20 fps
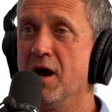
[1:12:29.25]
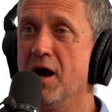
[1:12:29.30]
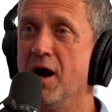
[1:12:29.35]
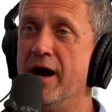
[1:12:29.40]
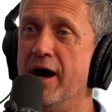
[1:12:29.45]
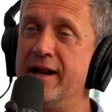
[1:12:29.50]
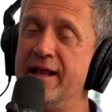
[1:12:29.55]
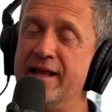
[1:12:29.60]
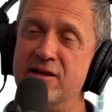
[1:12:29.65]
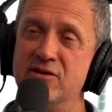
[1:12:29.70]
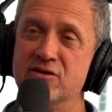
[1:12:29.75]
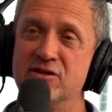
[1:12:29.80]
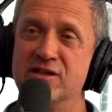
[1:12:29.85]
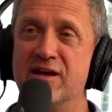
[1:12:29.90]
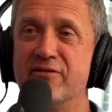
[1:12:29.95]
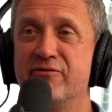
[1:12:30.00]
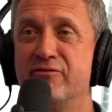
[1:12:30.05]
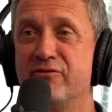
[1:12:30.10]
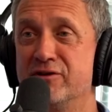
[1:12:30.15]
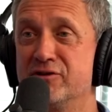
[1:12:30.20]
And he used to
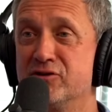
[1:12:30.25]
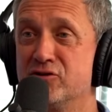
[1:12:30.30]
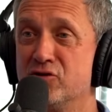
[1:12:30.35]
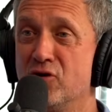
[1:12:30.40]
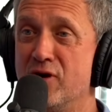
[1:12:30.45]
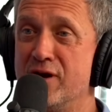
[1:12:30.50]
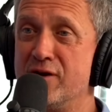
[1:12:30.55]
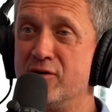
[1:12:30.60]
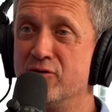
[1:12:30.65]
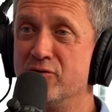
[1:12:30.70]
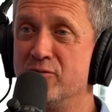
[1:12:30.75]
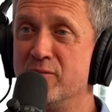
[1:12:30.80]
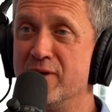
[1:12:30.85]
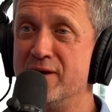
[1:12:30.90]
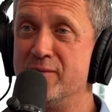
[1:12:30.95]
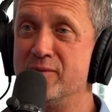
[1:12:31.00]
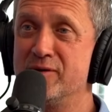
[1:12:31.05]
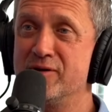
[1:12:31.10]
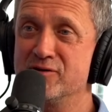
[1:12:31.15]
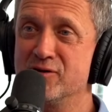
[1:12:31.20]
get frustrated with me
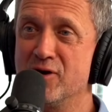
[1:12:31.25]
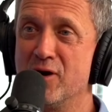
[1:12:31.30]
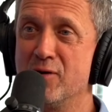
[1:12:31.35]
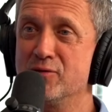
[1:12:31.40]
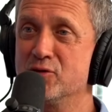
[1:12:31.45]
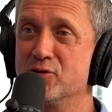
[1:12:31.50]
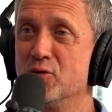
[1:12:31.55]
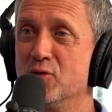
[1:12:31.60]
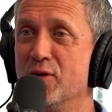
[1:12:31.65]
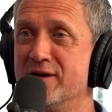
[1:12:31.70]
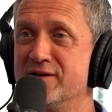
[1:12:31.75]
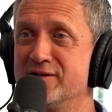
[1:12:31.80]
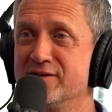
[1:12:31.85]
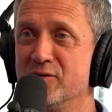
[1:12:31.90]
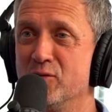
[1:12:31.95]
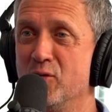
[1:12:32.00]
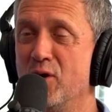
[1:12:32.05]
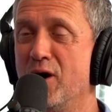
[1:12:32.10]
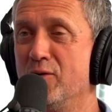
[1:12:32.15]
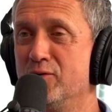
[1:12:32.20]
because I was always the
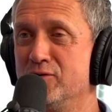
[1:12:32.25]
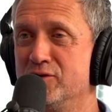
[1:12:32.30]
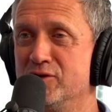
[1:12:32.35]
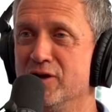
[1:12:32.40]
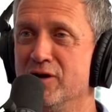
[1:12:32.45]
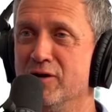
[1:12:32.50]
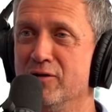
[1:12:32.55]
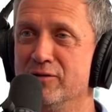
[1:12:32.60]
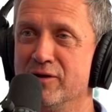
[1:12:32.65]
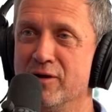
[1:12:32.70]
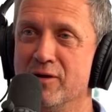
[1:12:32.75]
wild child.